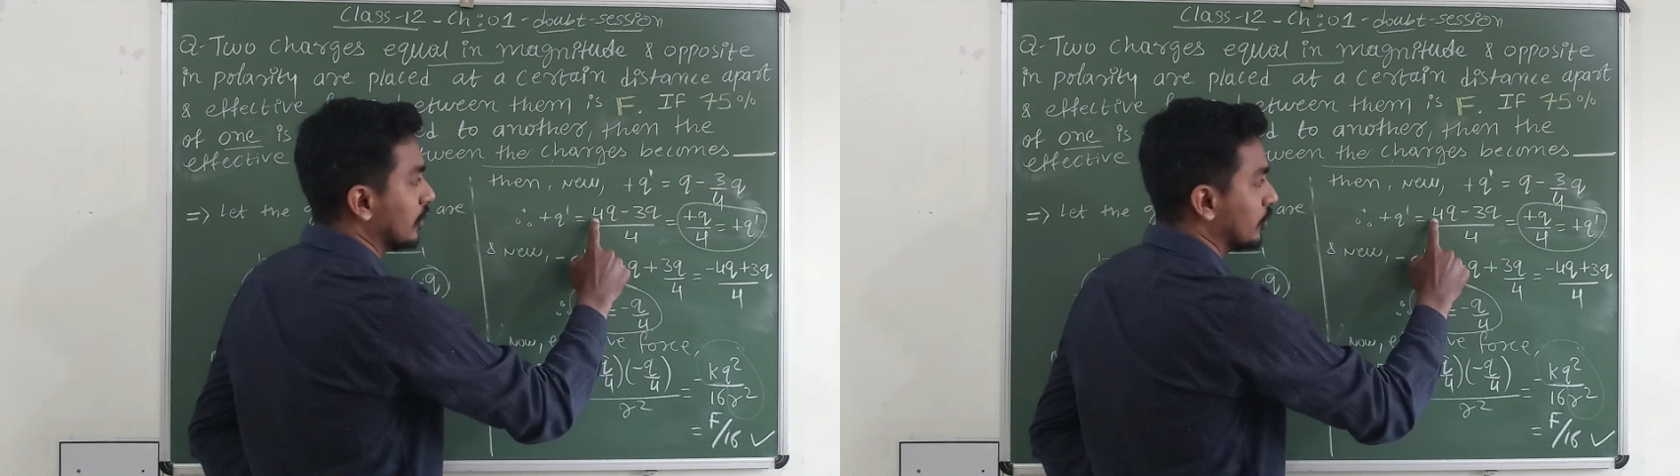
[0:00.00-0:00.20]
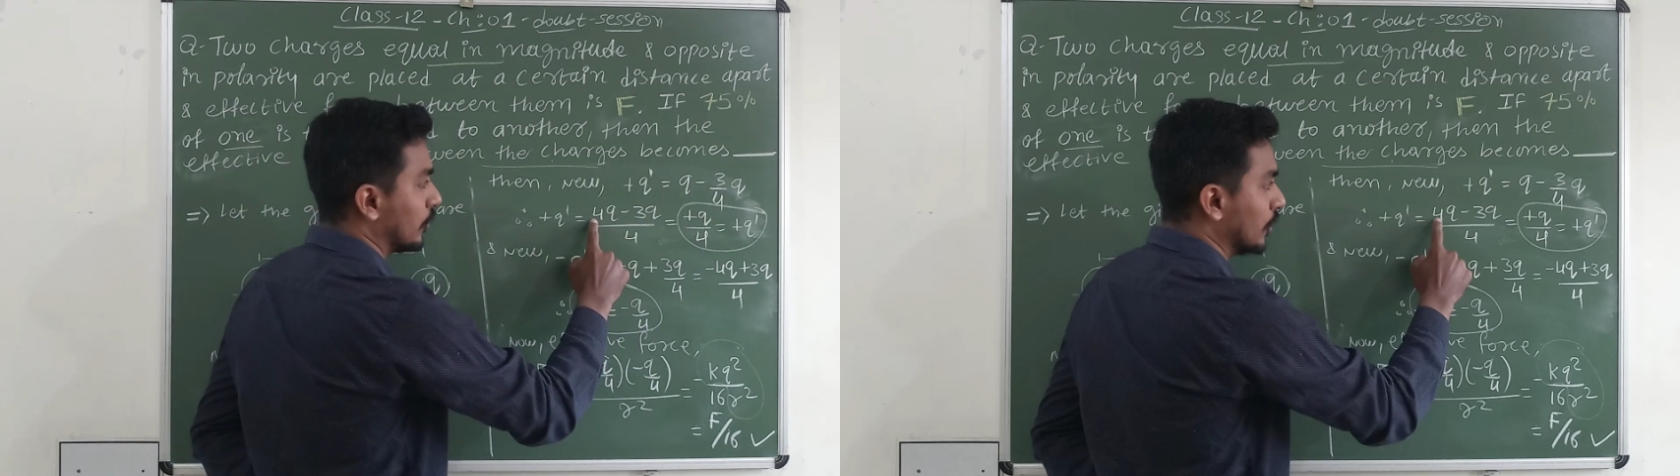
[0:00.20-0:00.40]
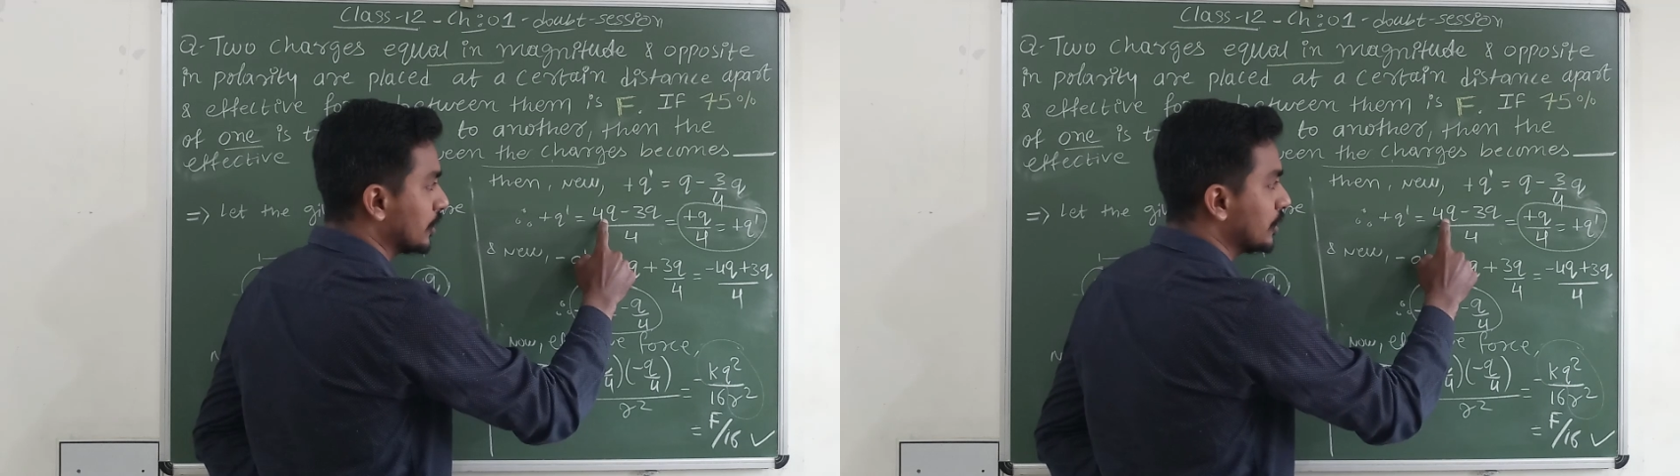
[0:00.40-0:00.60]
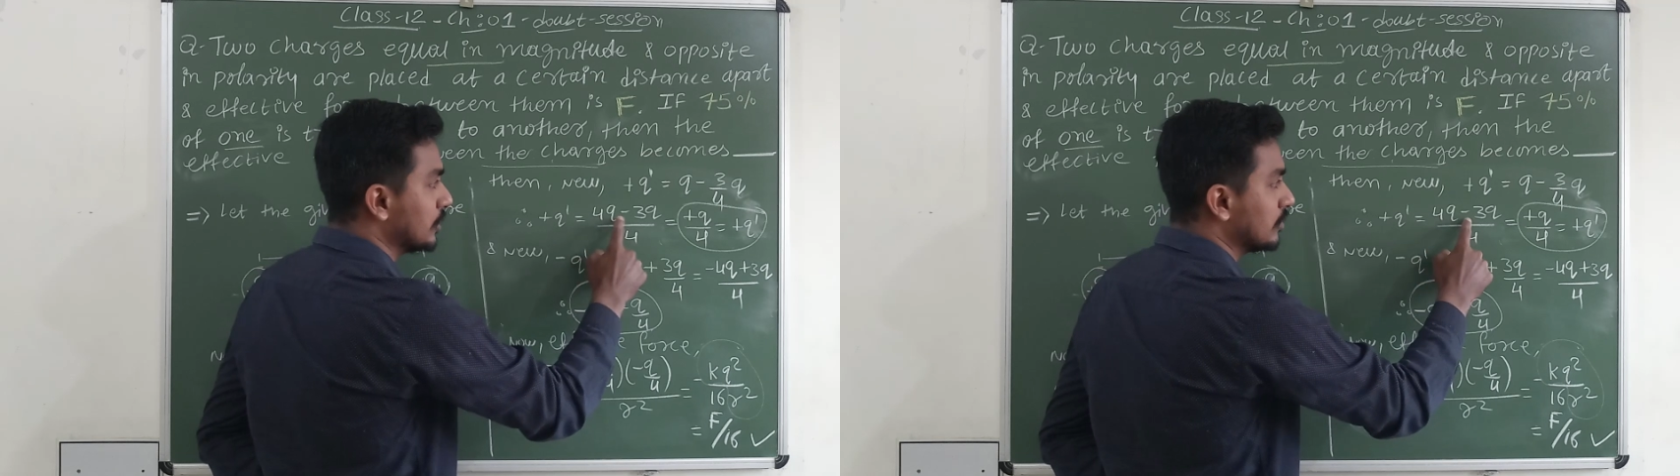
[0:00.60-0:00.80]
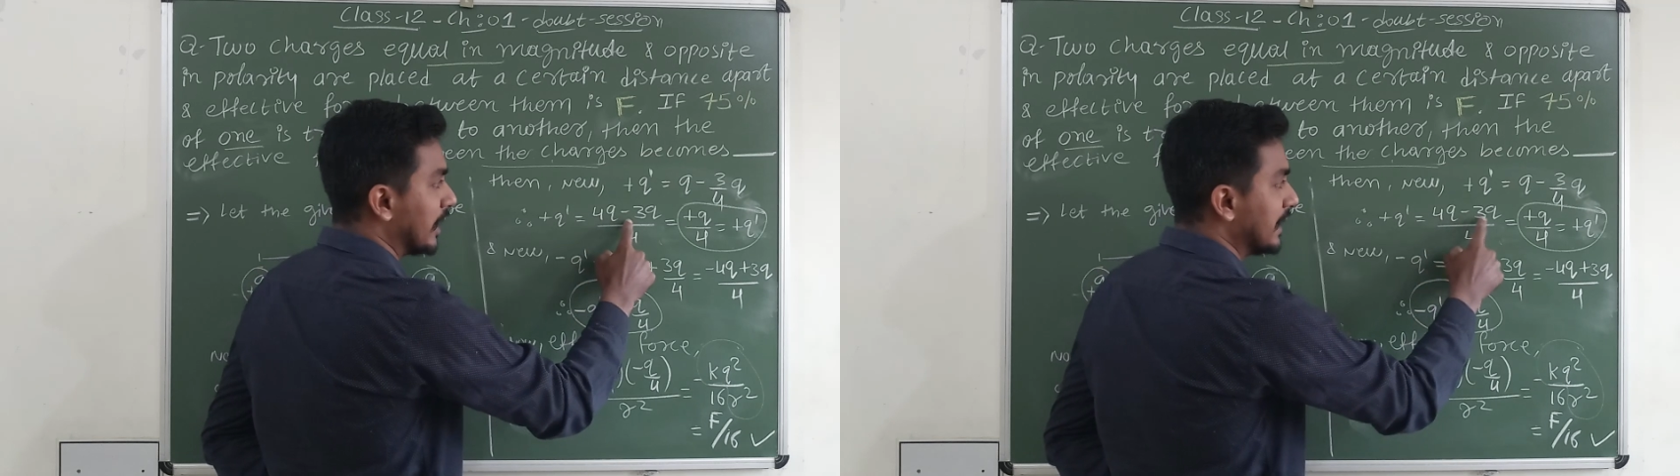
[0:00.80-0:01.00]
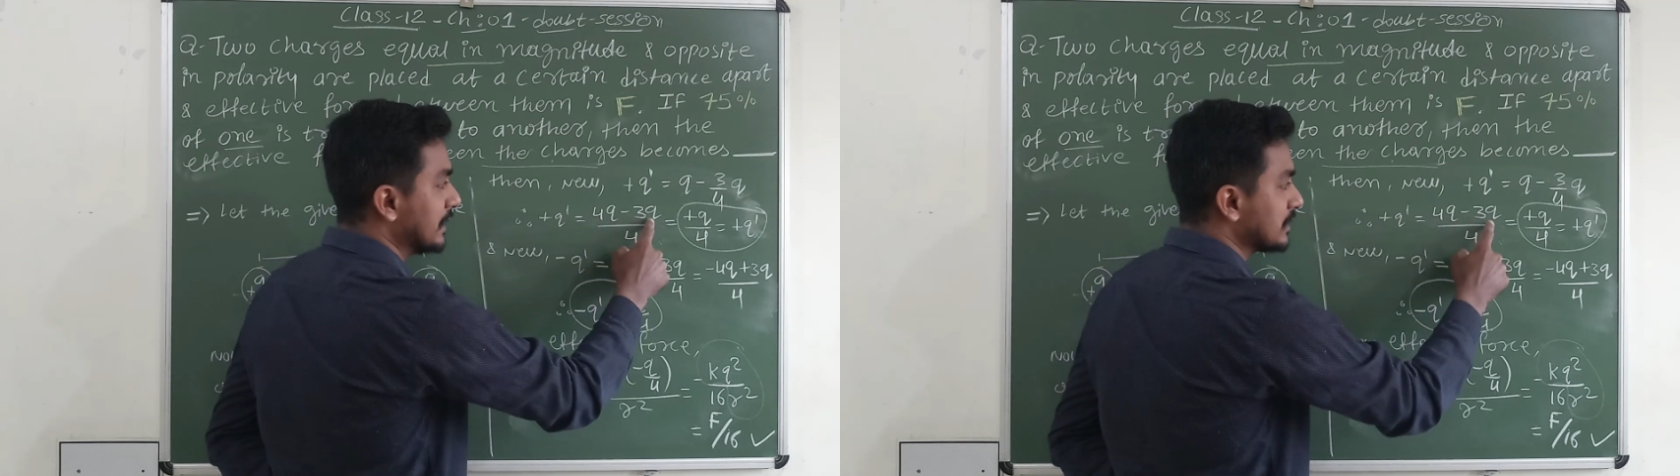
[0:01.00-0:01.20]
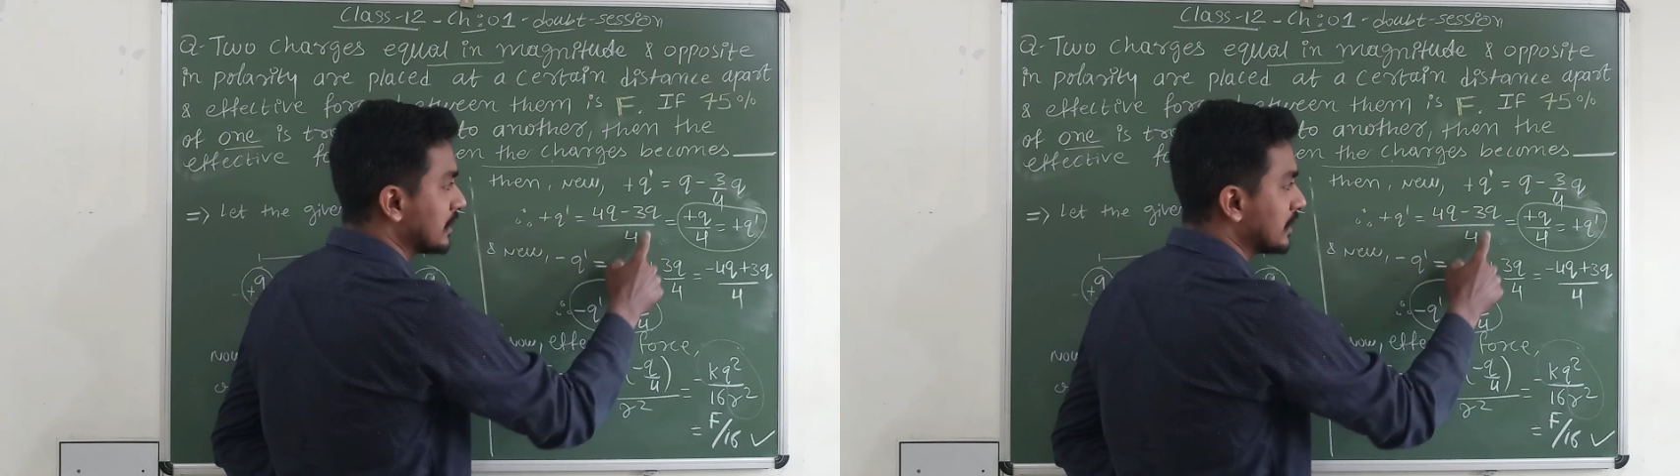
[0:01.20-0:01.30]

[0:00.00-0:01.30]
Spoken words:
4q minus